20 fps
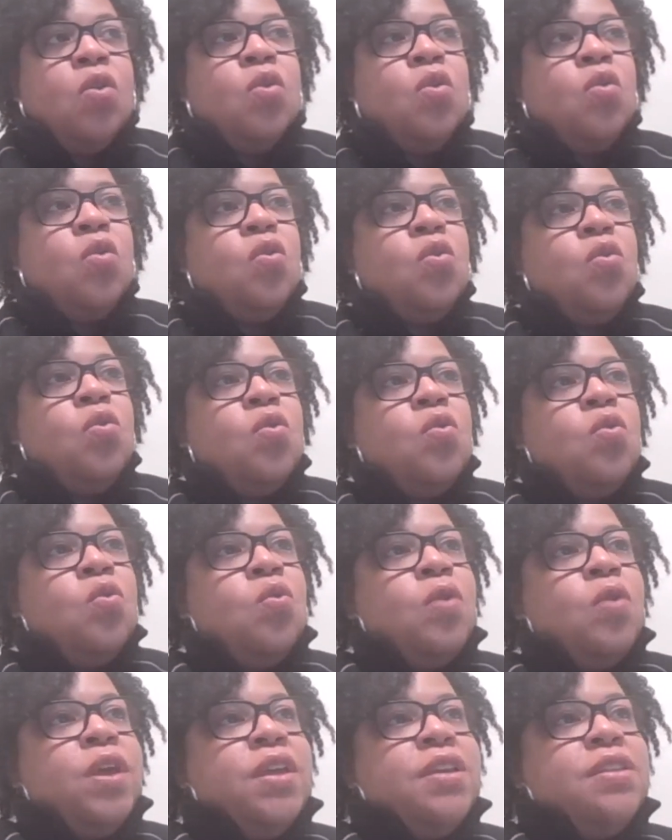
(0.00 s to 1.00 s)

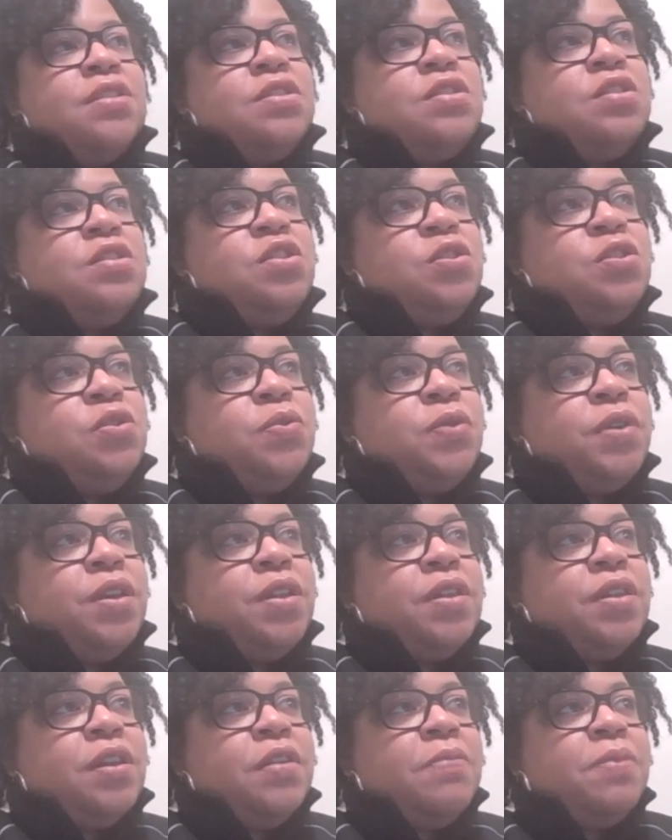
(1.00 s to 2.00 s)
who is
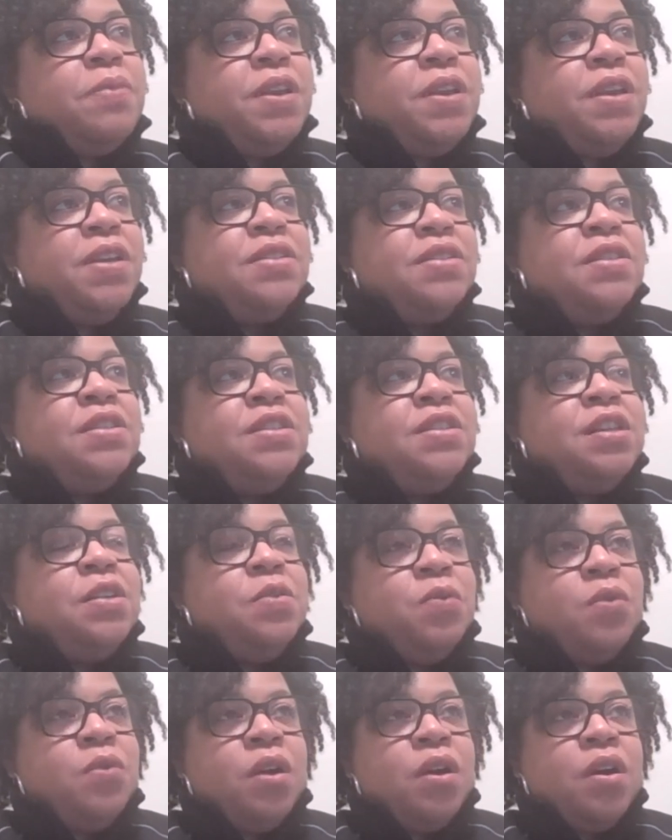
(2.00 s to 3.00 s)
doing their PhD
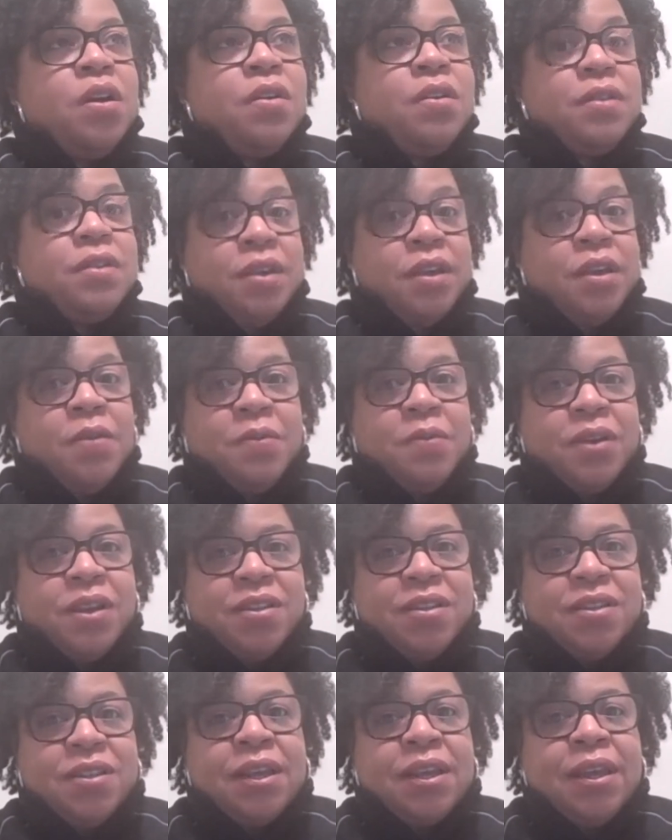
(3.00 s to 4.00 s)
work at Wayne
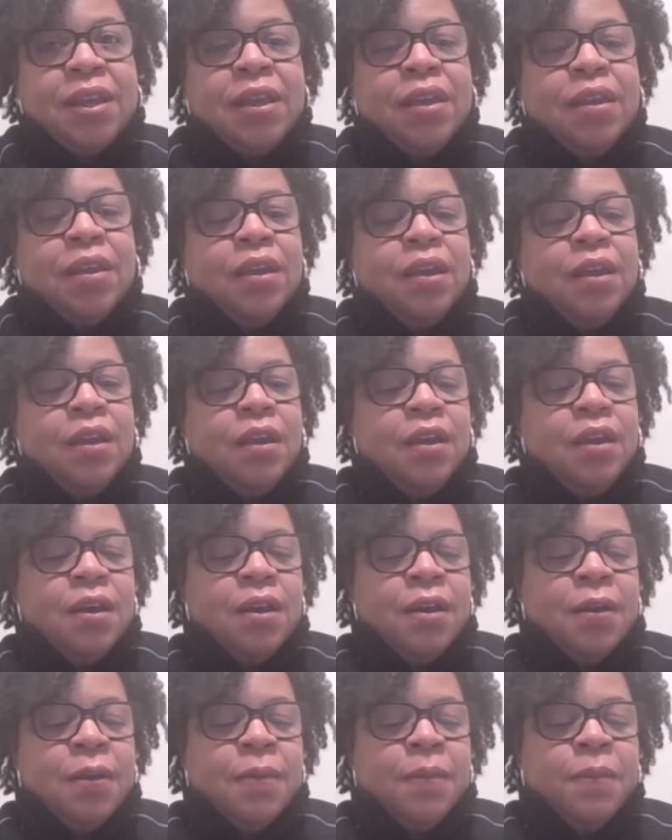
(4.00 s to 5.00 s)
State
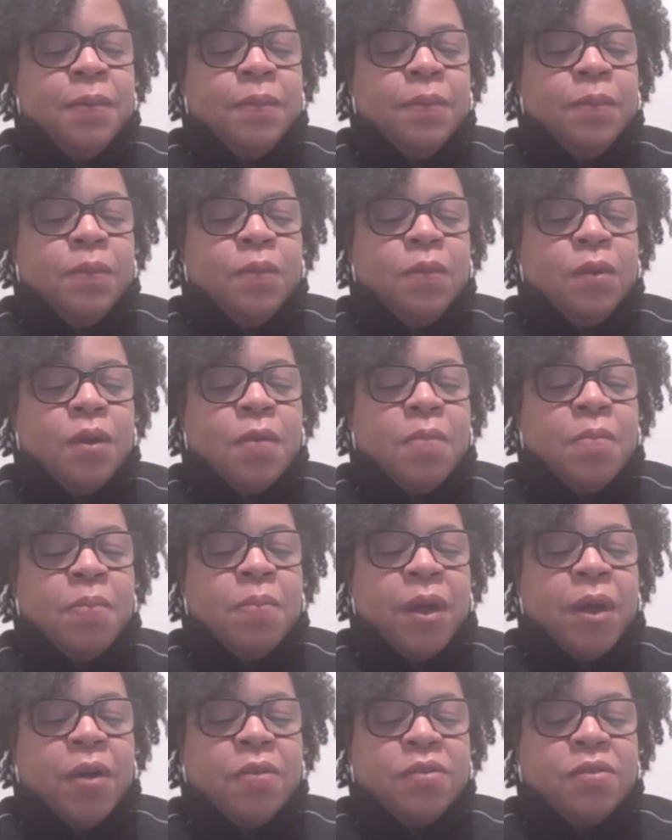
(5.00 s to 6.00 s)
um,
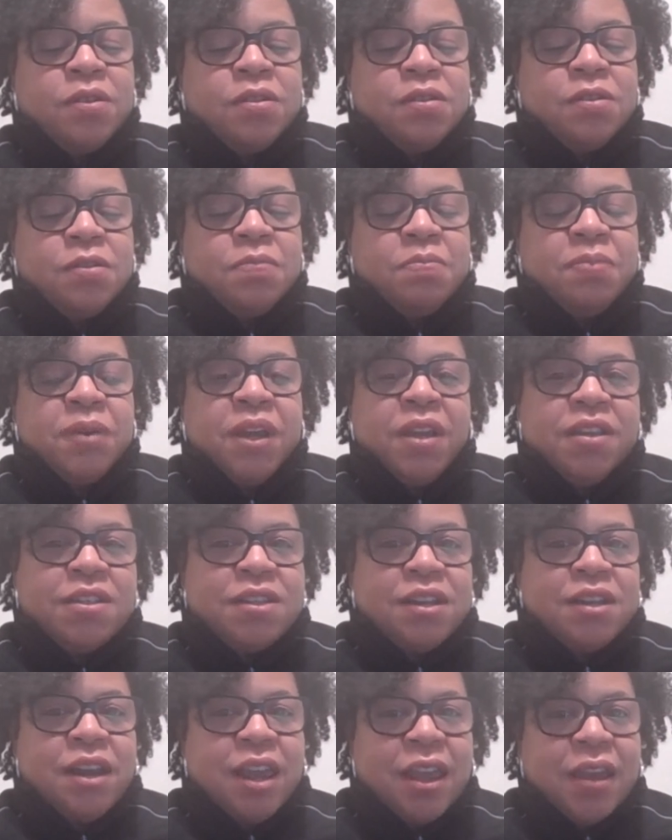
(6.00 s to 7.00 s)
about
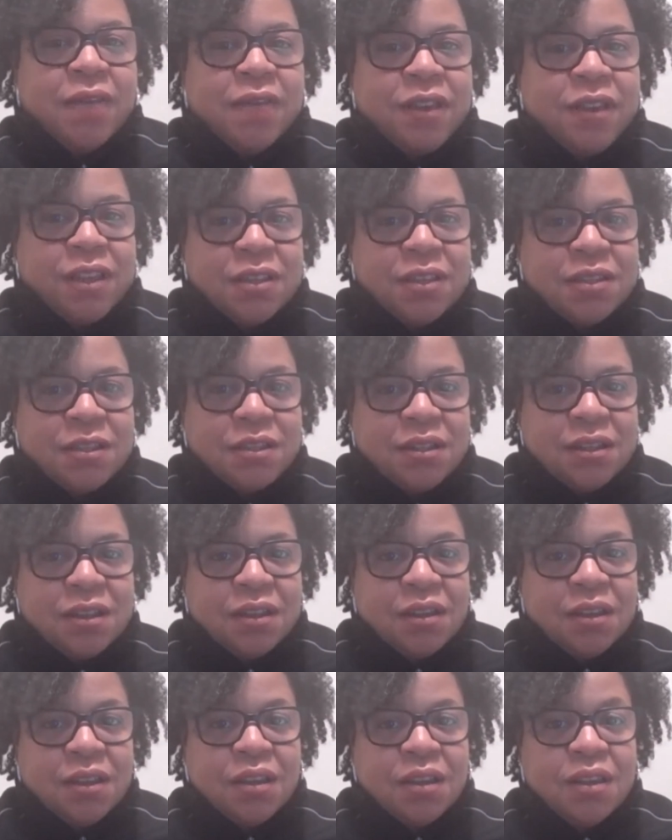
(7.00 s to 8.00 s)
patient
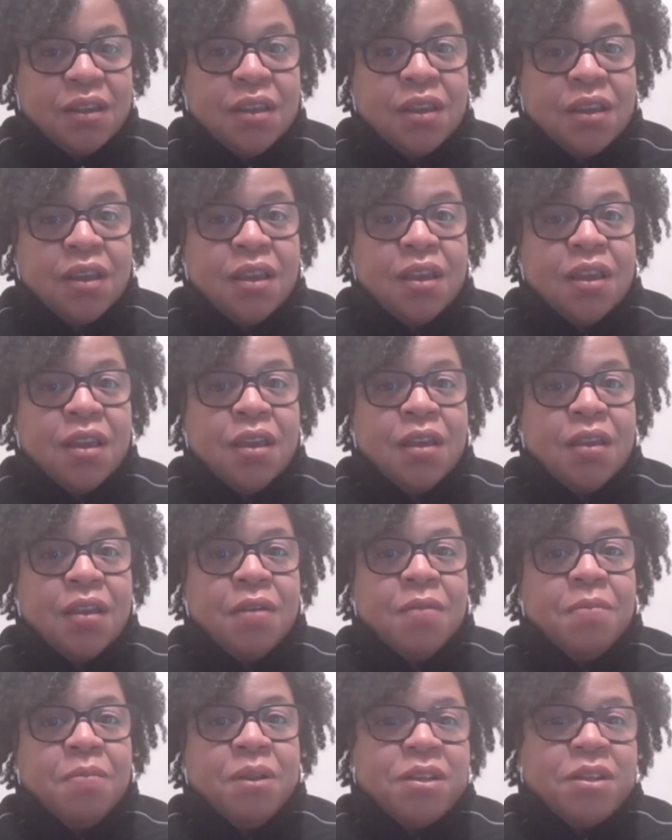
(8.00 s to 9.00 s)
advocacy.
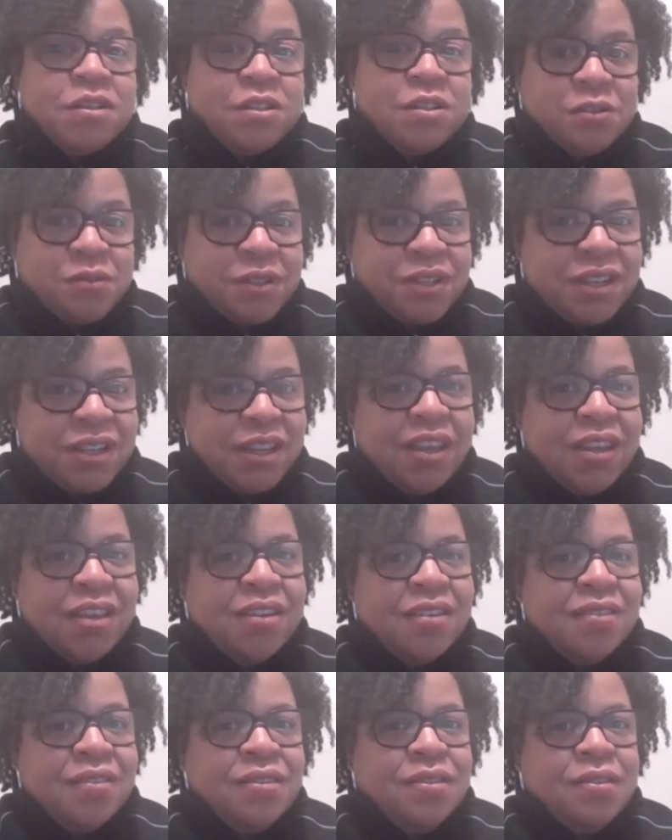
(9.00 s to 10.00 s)
But they're doing it
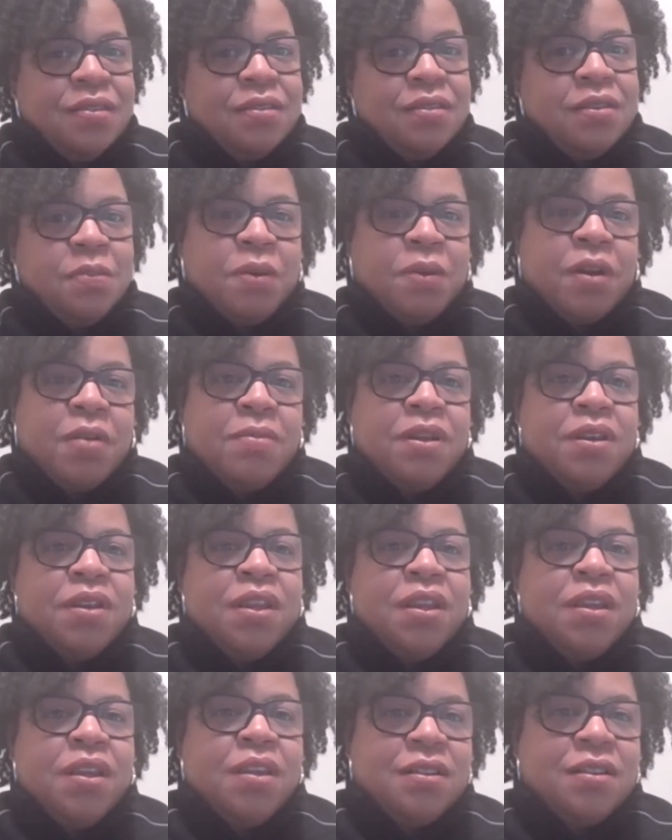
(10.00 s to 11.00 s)
in the Department
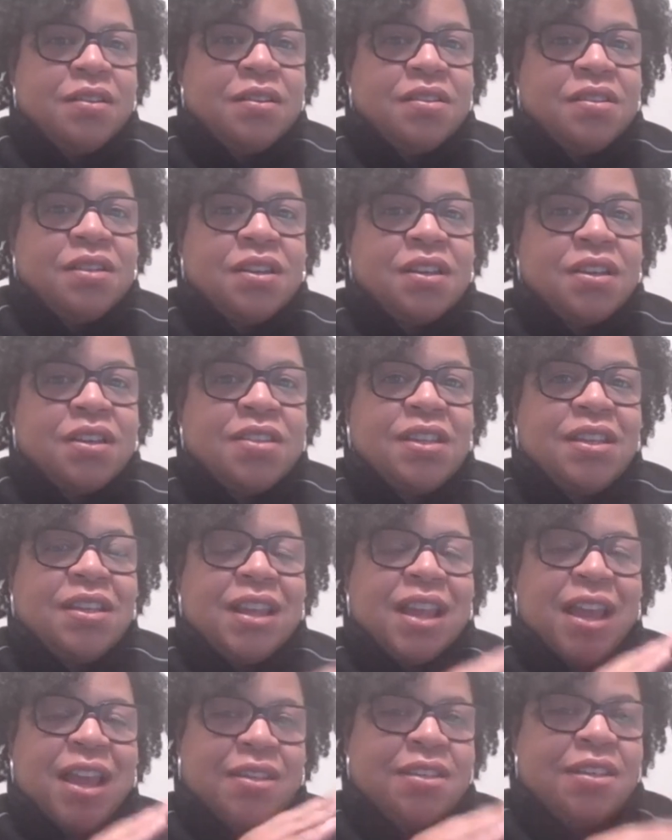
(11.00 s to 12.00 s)
of English because it
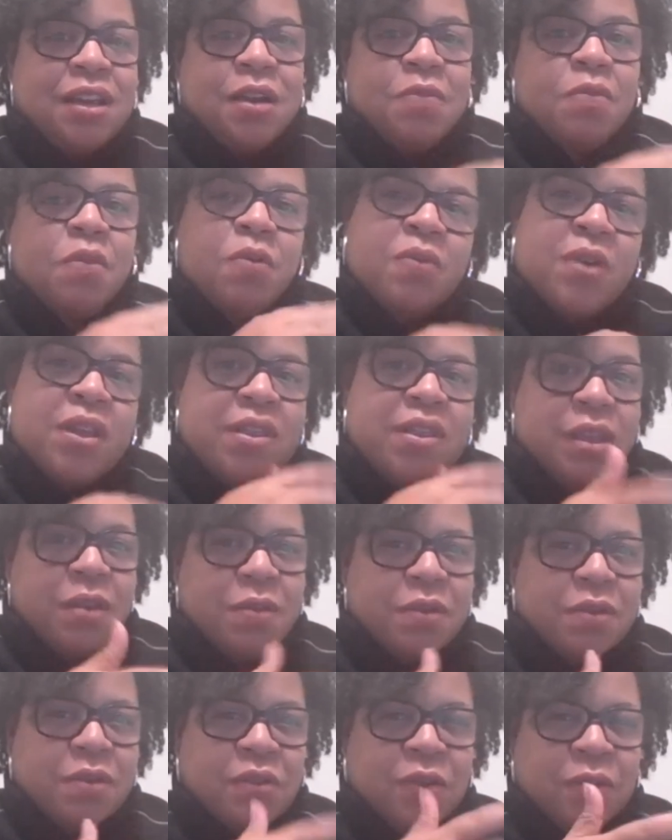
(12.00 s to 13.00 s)
lined up with what they
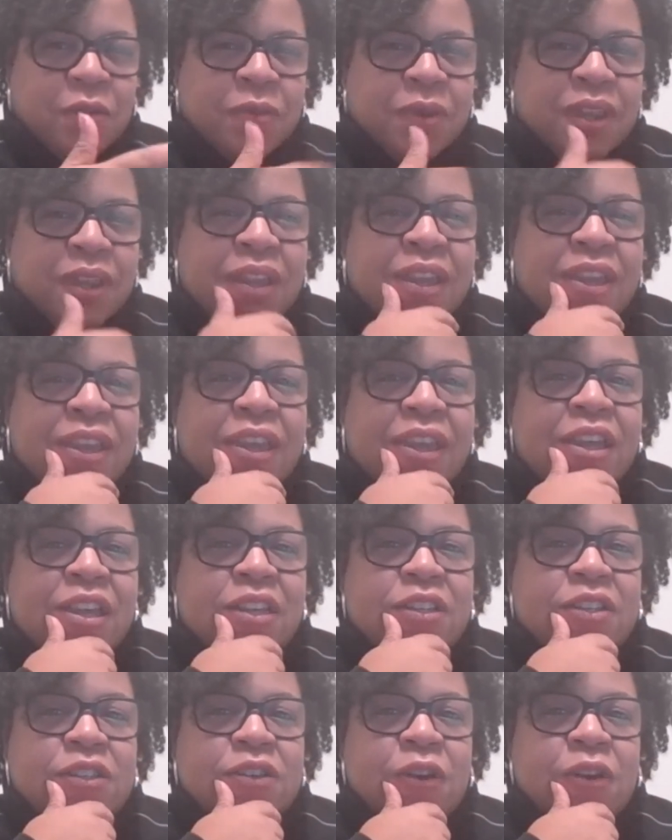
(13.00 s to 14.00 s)
were doing.
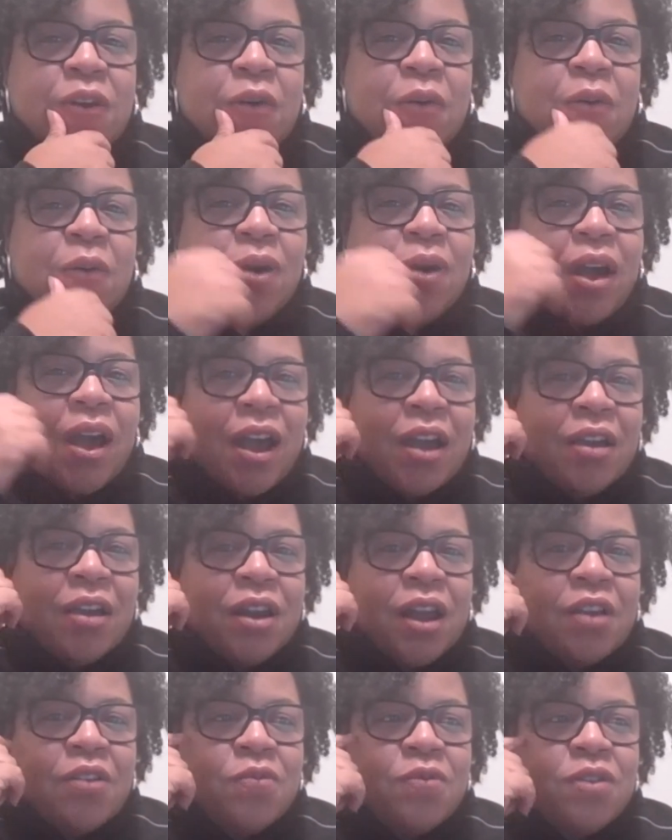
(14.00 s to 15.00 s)
So I,
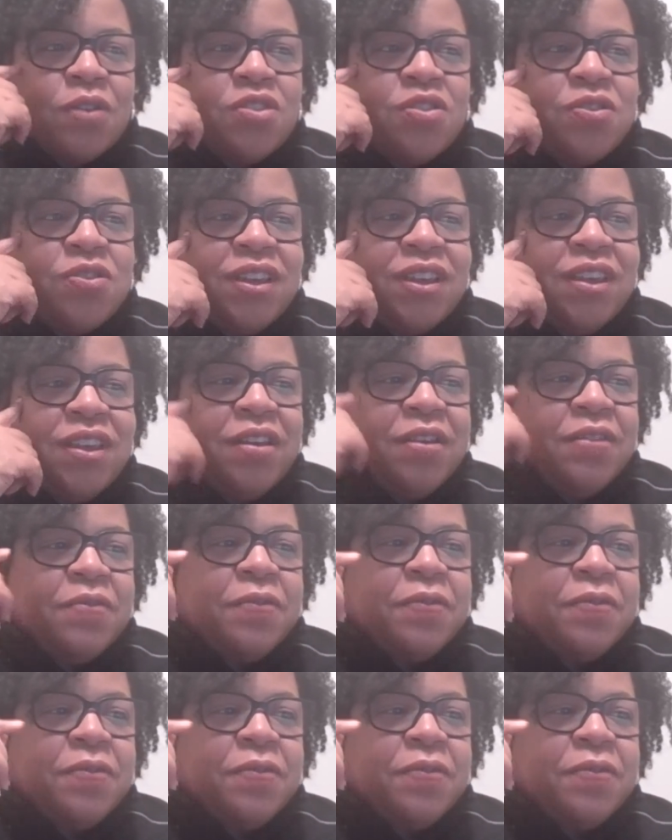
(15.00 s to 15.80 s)
I don't want you to get